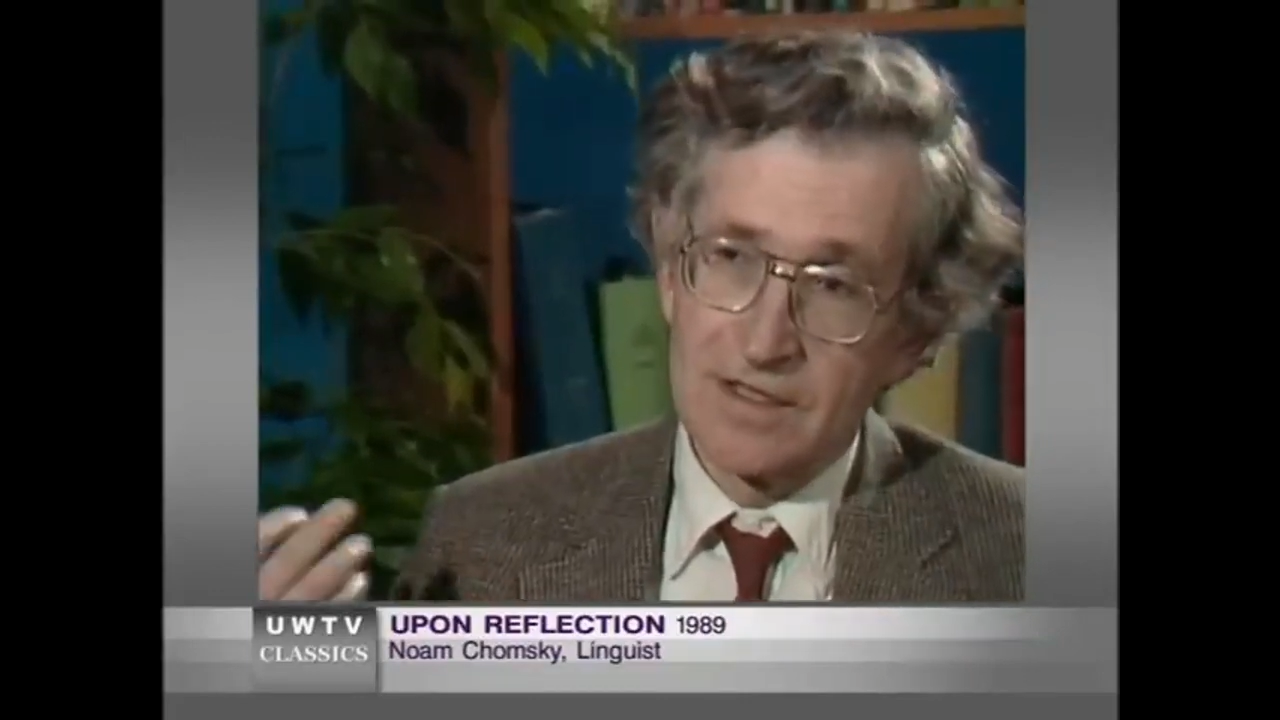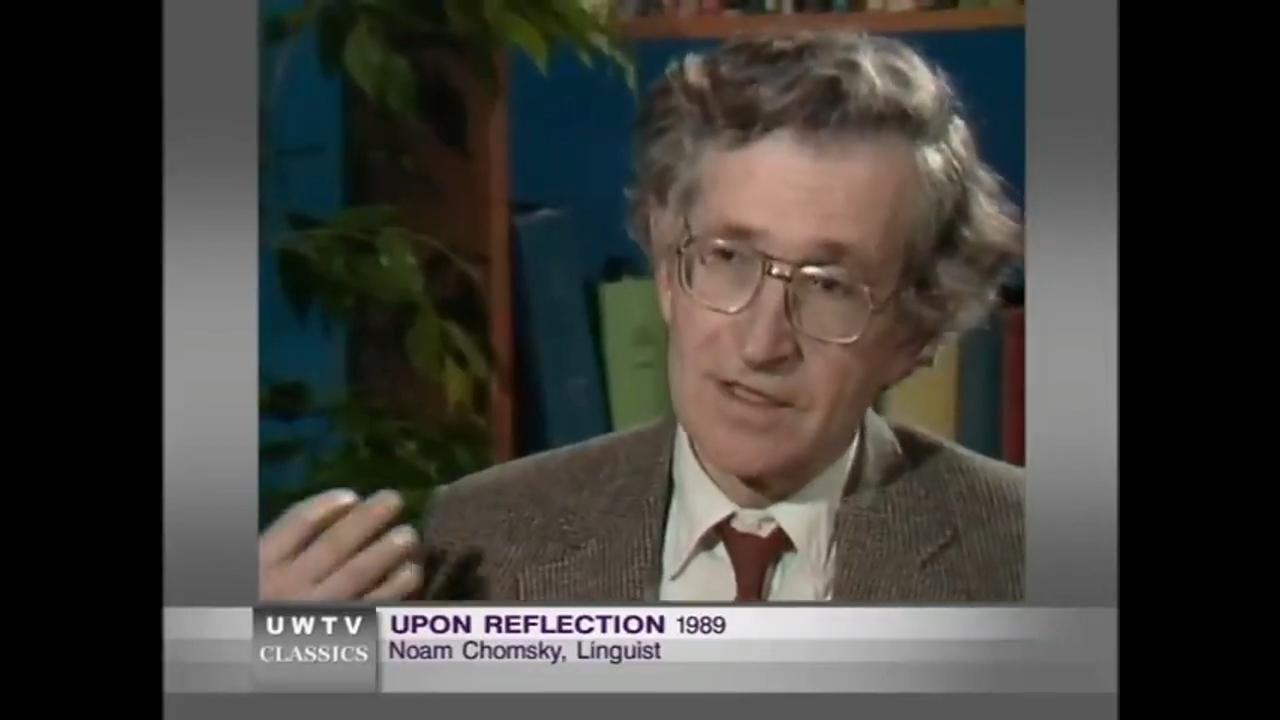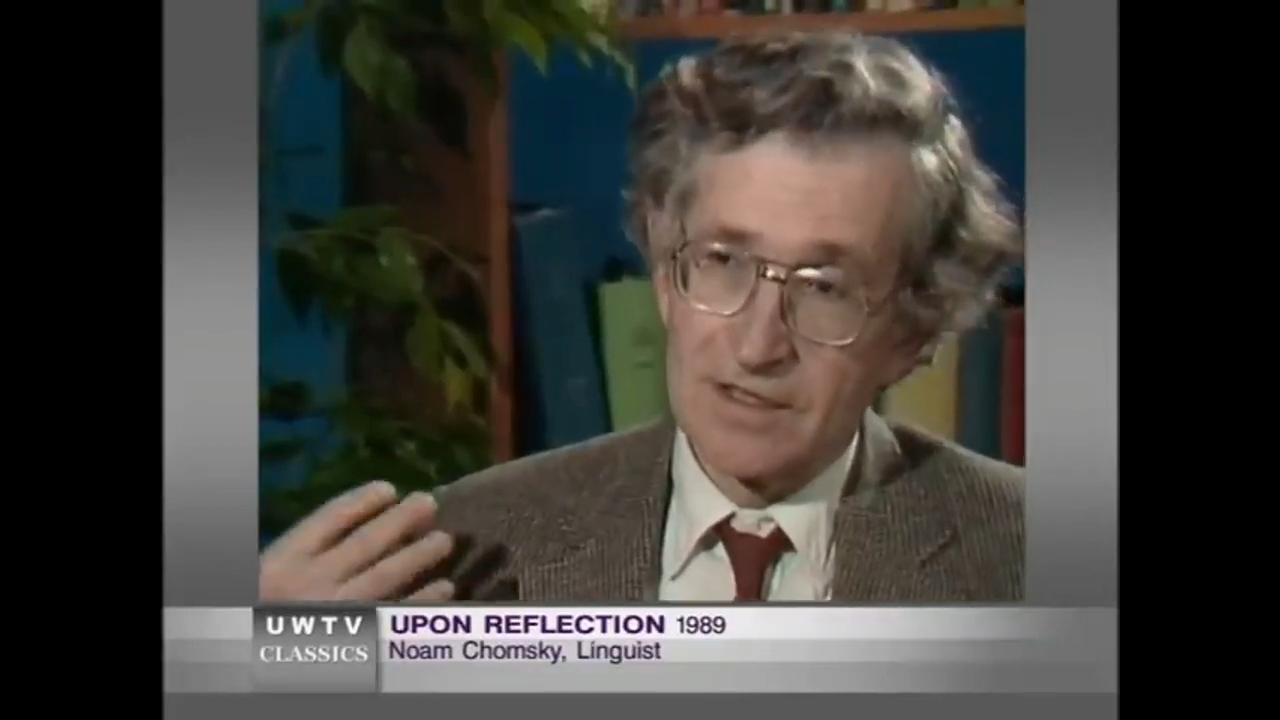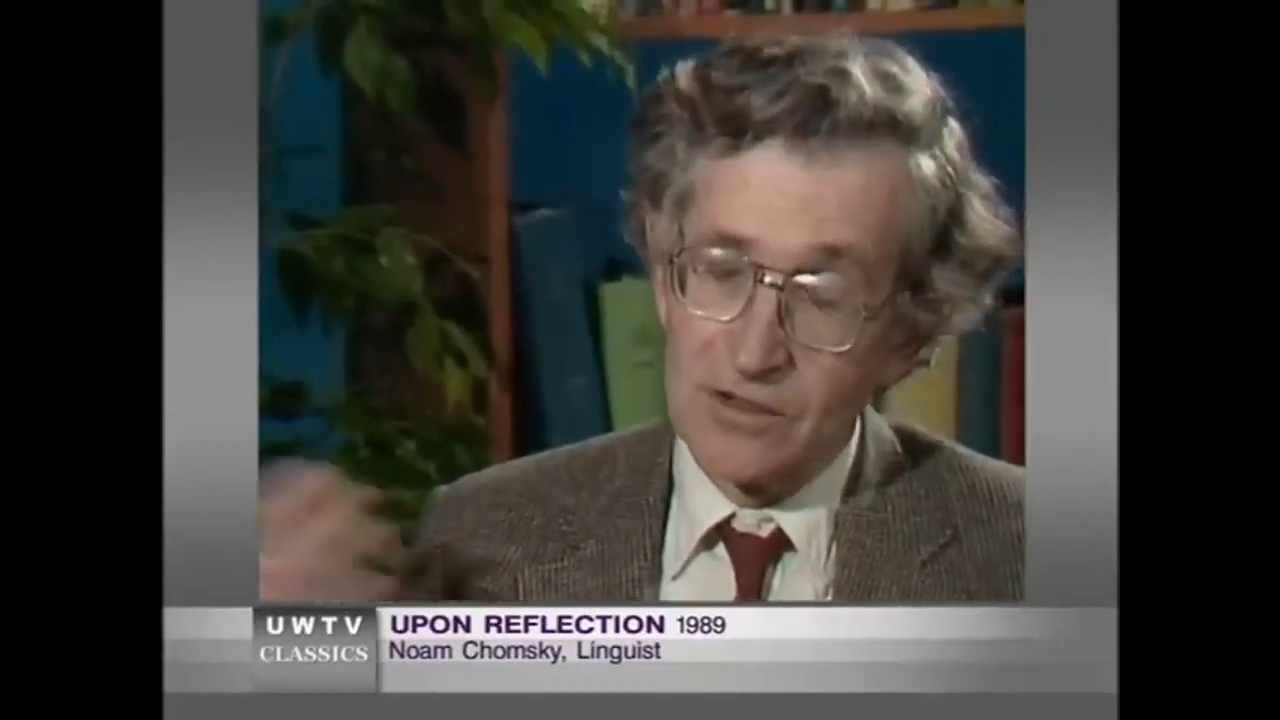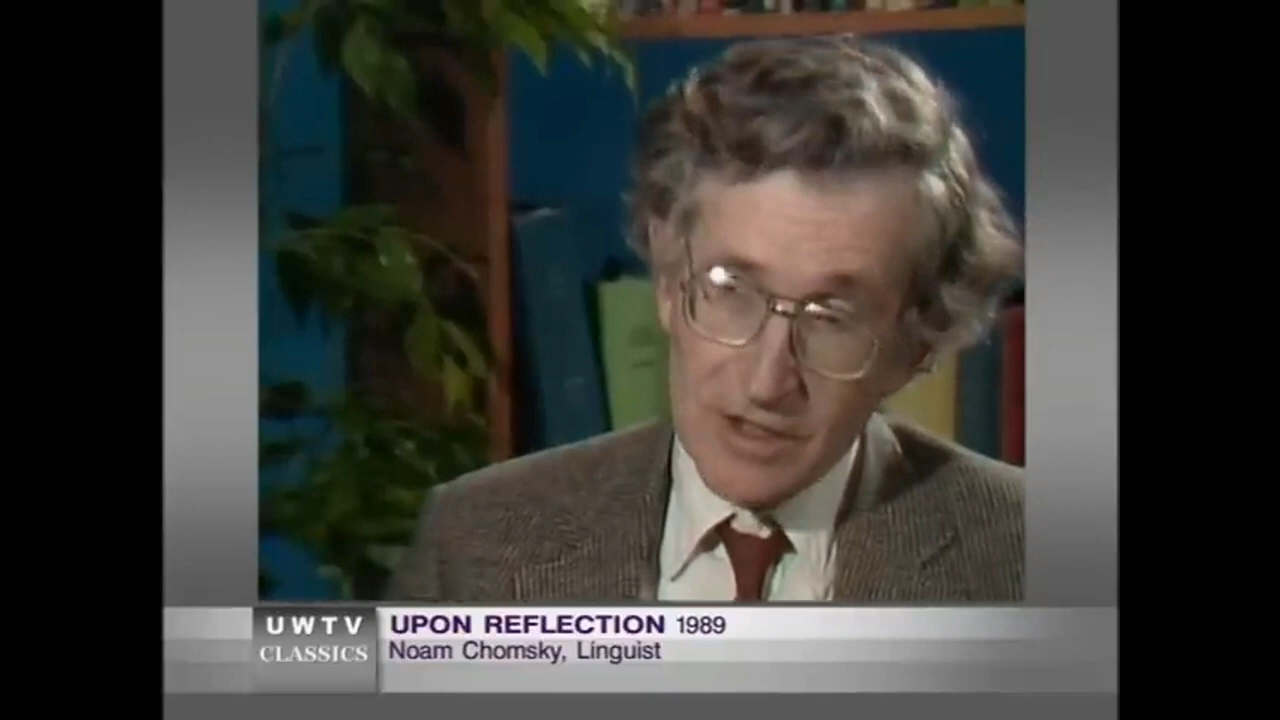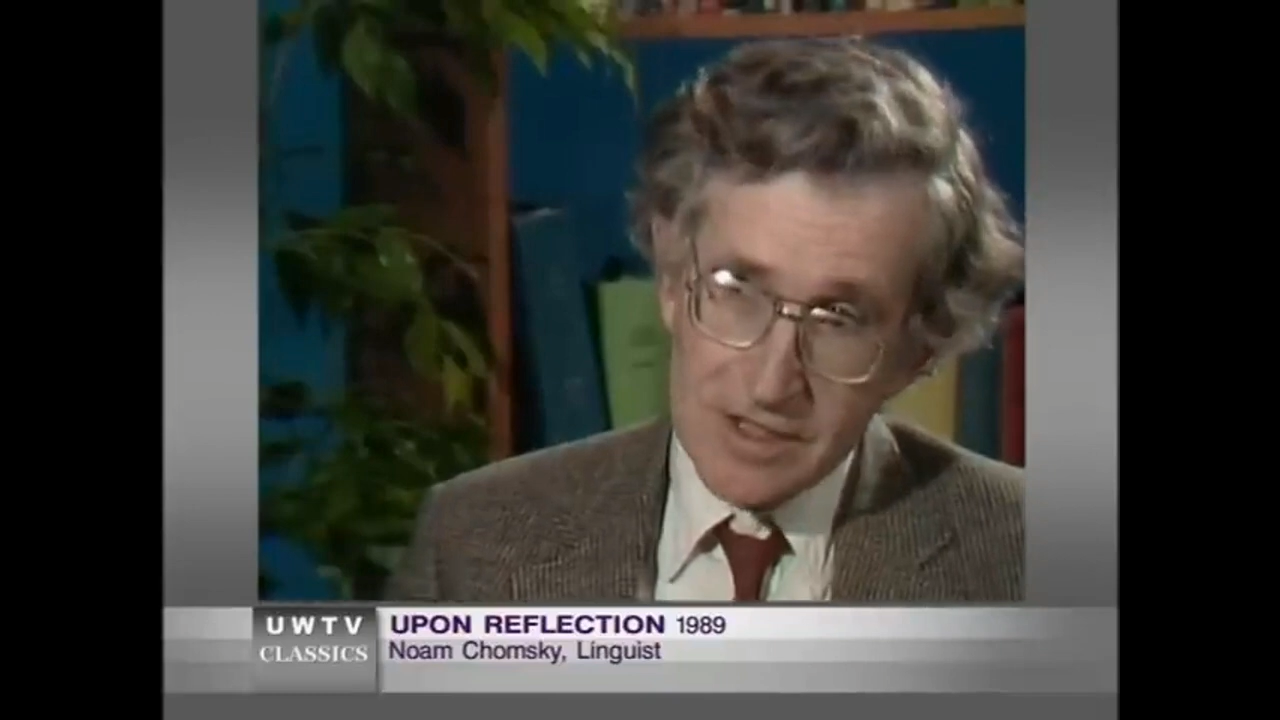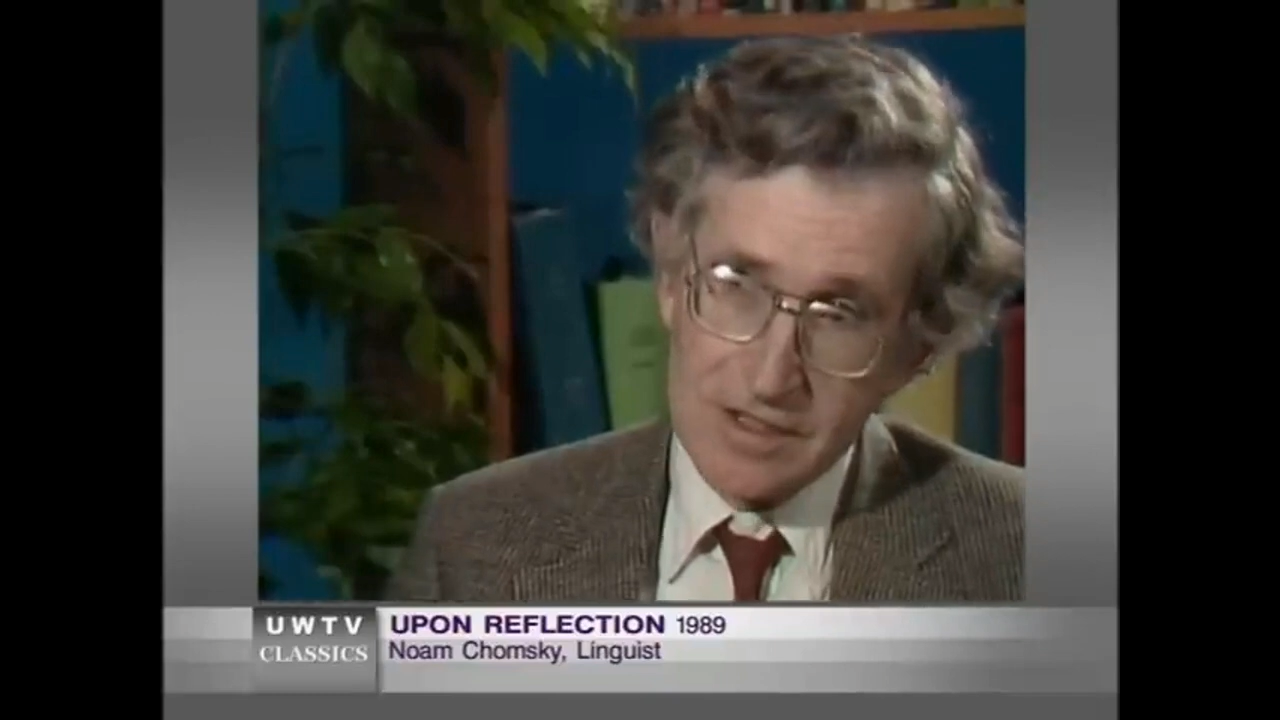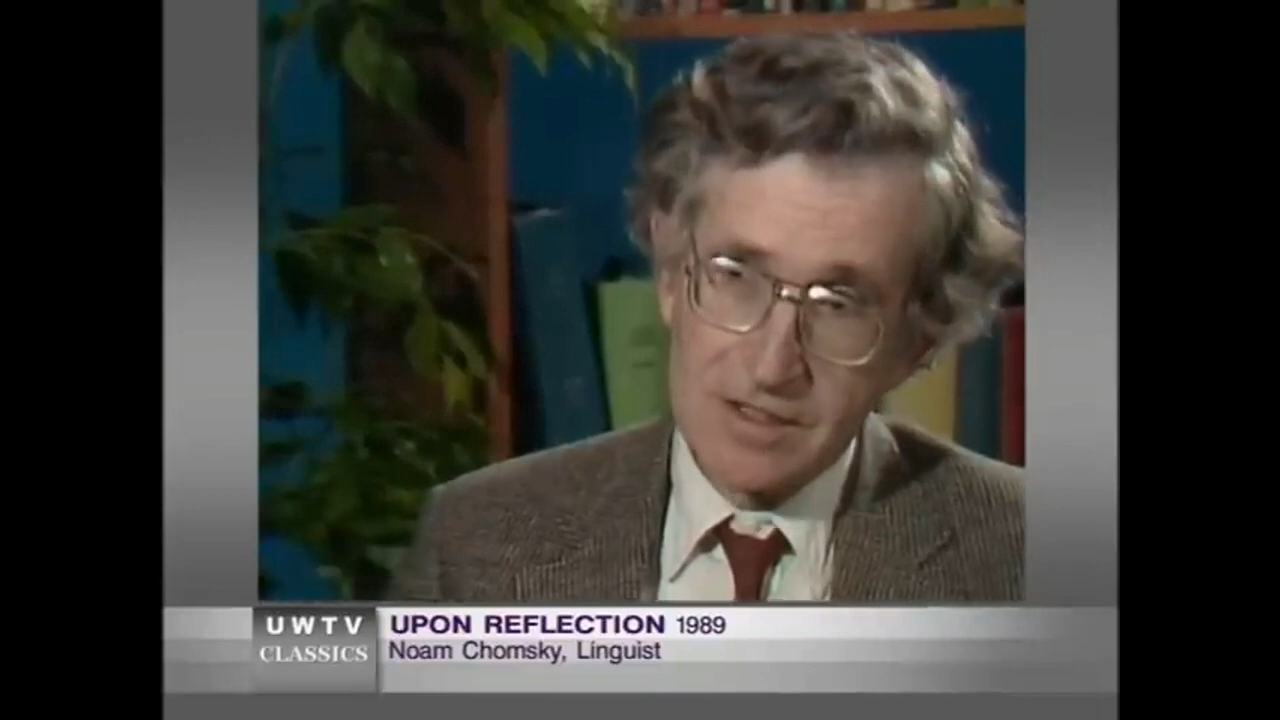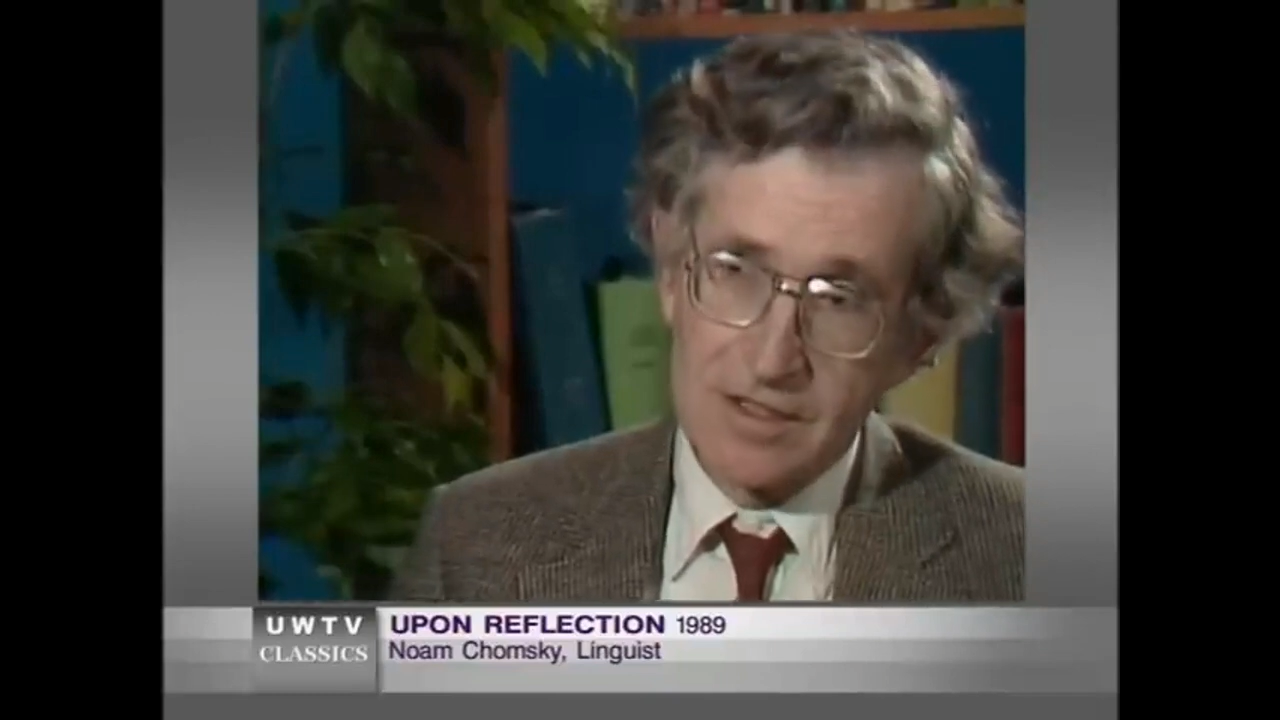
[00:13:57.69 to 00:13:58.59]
noises